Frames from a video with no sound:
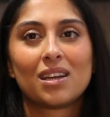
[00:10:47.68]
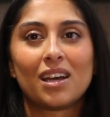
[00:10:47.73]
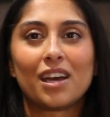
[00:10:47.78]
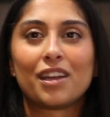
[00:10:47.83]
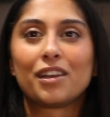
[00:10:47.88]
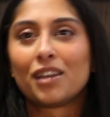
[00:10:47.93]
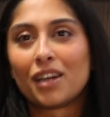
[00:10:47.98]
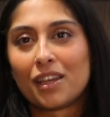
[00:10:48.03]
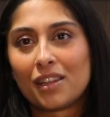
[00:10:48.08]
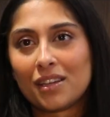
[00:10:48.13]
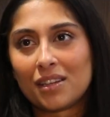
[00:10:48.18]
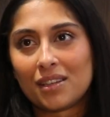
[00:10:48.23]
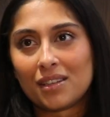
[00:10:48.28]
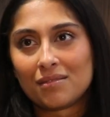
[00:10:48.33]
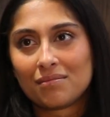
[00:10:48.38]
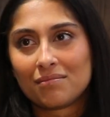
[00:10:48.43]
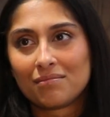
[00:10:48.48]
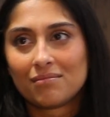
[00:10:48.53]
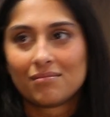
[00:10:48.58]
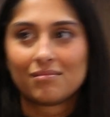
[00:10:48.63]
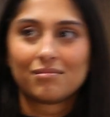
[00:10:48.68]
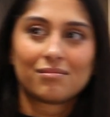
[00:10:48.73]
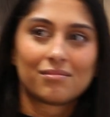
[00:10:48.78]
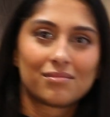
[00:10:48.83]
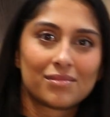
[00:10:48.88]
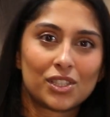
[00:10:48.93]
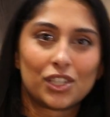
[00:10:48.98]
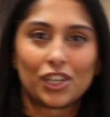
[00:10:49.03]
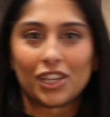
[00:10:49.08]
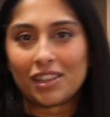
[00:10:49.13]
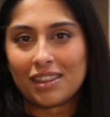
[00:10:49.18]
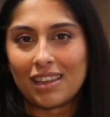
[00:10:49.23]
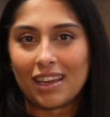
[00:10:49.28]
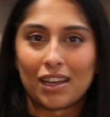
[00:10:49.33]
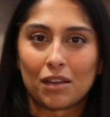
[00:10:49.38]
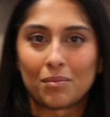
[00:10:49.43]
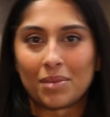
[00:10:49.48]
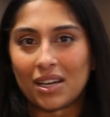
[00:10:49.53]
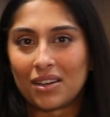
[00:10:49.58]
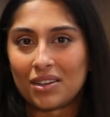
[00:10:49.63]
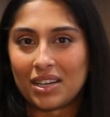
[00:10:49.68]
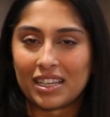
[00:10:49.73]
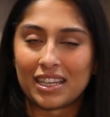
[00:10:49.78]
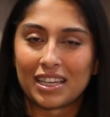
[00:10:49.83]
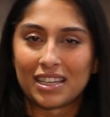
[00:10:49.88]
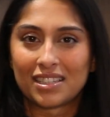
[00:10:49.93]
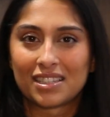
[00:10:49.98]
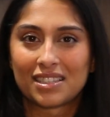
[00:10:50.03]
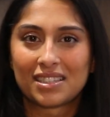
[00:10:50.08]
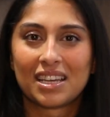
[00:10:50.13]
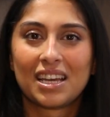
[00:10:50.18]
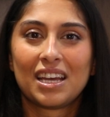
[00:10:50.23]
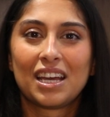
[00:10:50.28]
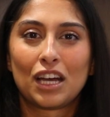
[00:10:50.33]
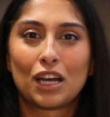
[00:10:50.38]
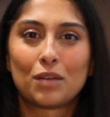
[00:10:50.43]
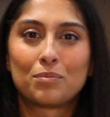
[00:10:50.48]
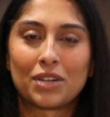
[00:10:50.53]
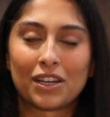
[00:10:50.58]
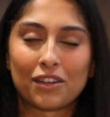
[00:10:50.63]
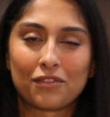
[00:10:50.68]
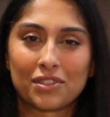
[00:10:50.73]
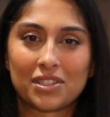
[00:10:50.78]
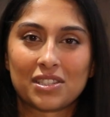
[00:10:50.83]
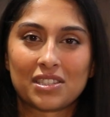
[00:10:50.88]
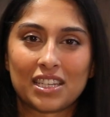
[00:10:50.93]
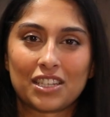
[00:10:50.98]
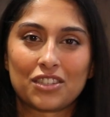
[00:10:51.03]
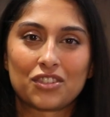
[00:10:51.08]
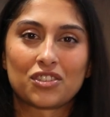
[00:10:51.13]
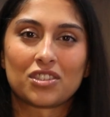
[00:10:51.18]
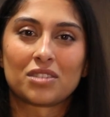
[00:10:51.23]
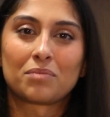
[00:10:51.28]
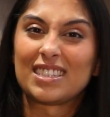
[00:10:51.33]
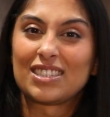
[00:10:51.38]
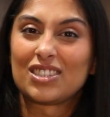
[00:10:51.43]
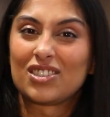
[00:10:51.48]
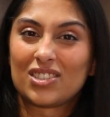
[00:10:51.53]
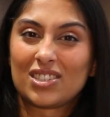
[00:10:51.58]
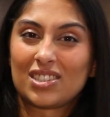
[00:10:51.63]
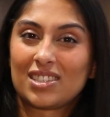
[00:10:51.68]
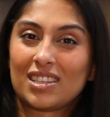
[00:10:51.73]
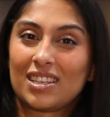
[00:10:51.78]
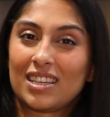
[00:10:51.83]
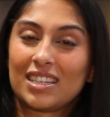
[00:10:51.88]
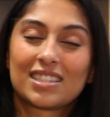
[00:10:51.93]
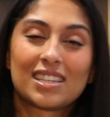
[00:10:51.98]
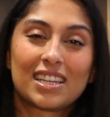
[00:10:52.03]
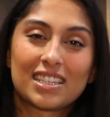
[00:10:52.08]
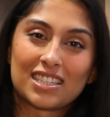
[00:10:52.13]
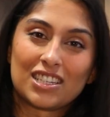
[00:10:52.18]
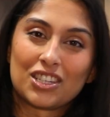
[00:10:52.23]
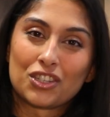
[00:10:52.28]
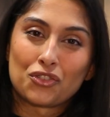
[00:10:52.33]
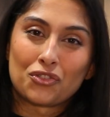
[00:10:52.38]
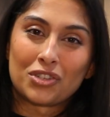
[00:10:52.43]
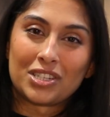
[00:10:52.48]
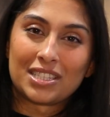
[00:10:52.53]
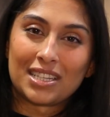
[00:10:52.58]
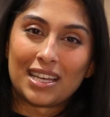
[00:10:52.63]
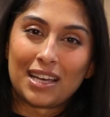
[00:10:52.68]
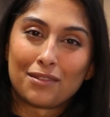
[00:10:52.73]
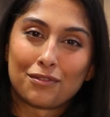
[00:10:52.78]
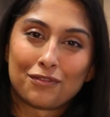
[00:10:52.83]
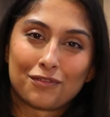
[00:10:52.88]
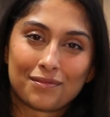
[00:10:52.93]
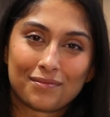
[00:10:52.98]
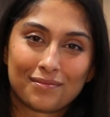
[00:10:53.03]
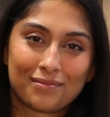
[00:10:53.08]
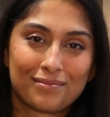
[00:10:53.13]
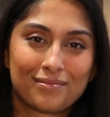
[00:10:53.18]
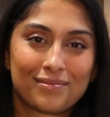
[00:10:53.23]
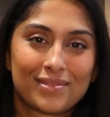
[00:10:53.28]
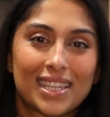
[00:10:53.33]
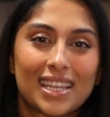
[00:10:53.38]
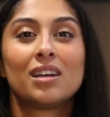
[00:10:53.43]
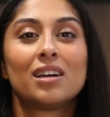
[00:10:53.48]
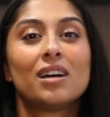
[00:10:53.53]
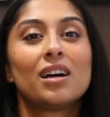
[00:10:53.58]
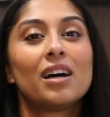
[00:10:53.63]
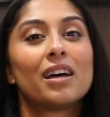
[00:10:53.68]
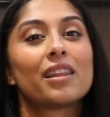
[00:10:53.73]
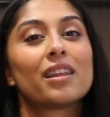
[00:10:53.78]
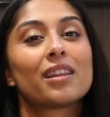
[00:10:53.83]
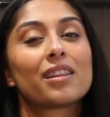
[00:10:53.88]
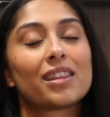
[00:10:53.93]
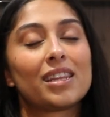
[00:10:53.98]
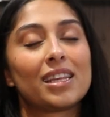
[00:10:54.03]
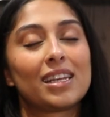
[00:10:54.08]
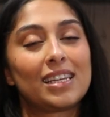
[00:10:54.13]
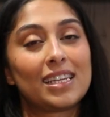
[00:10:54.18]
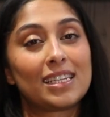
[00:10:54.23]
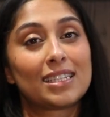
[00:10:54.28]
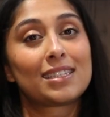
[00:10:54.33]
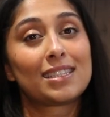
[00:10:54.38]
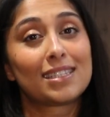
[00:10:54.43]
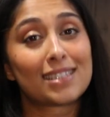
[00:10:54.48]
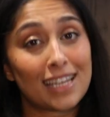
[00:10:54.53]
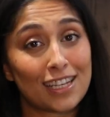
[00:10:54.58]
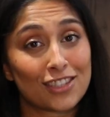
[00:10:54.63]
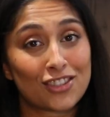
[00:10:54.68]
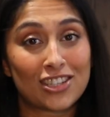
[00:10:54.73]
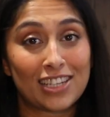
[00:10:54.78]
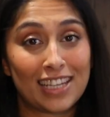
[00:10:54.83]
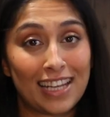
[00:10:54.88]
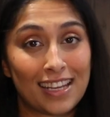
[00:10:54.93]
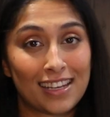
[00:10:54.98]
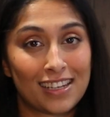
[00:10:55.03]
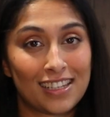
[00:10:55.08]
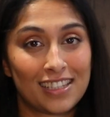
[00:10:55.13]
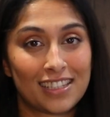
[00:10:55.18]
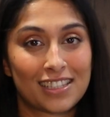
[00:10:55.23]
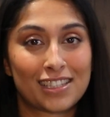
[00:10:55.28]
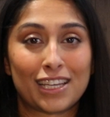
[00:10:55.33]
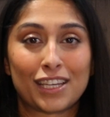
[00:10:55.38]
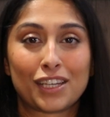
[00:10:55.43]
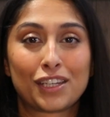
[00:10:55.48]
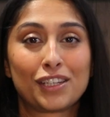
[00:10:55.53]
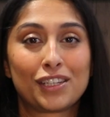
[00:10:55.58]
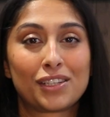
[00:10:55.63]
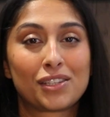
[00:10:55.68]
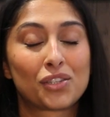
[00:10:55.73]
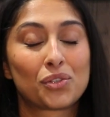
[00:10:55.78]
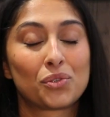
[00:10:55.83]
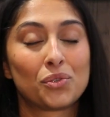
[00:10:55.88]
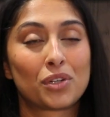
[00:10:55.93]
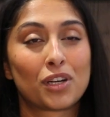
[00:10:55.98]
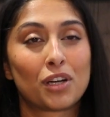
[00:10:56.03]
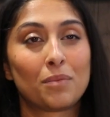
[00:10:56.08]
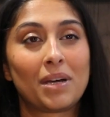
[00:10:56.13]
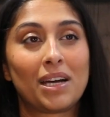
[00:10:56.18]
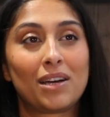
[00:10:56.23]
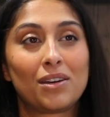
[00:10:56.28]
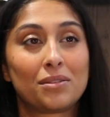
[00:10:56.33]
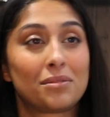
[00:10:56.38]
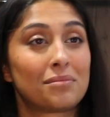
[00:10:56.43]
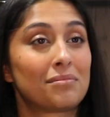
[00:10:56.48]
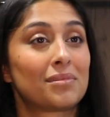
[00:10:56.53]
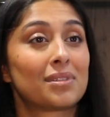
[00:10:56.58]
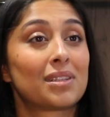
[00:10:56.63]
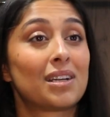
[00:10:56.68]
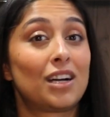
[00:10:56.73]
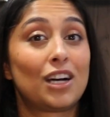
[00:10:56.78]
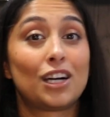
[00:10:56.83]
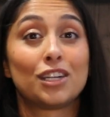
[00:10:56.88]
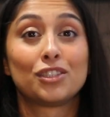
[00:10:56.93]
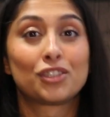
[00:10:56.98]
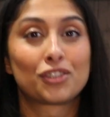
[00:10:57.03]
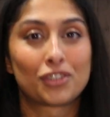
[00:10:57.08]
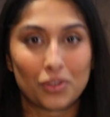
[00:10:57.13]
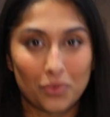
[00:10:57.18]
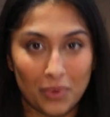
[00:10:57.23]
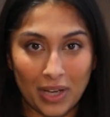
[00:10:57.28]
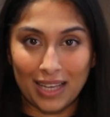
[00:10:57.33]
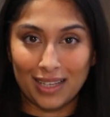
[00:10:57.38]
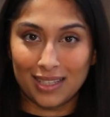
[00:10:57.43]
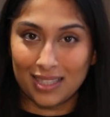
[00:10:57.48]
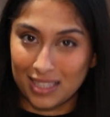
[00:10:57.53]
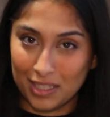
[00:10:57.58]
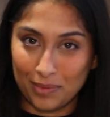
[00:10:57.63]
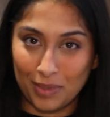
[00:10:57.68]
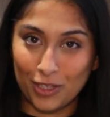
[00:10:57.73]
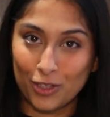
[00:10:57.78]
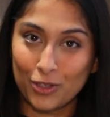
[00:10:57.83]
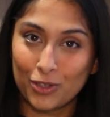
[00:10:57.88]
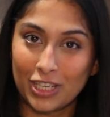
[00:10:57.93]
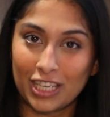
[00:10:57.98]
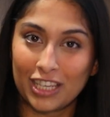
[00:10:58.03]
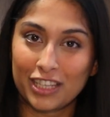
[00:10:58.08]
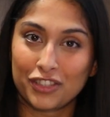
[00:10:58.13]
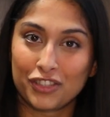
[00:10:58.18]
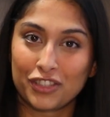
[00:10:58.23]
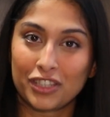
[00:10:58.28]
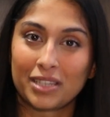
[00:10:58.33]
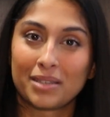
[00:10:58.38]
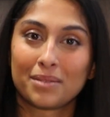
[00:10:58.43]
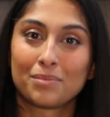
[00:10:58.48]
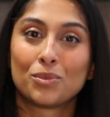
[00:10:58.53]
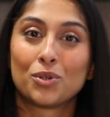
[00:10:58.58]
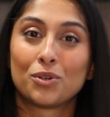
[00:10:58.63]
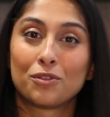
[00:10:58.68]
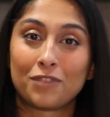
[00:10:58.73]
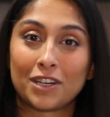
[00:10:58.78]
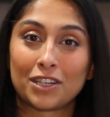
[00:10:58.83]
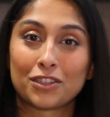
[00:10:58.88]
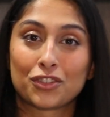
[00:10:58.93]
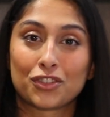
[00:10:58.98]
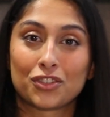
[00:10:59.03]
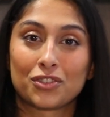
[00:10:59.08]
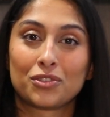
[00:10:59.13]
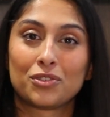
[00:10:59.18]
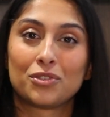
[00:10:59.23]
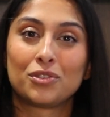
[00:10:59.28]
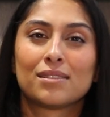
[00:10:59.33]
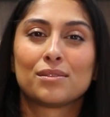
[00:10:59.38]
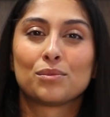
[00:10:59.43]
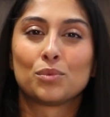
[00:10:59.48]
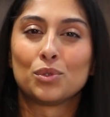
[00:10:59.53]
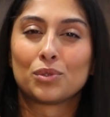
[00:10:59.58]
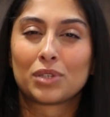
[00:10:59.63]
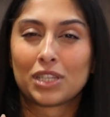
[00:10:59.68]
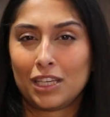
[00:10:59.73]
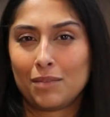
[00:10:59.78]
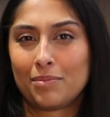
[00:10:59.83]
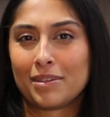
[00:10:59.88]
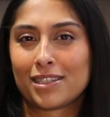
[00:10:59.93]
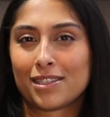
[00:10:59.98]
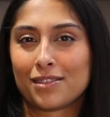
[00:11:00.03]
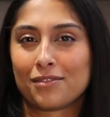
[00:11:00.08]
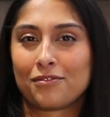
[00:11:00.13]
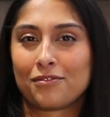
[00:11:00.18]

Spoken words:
another good thing about, I guess, a breakfast station. It's just it's a nice luxury to have. The list is actually endless. I could talk about 100 ways to make your kitchen more functional. We'll keep it to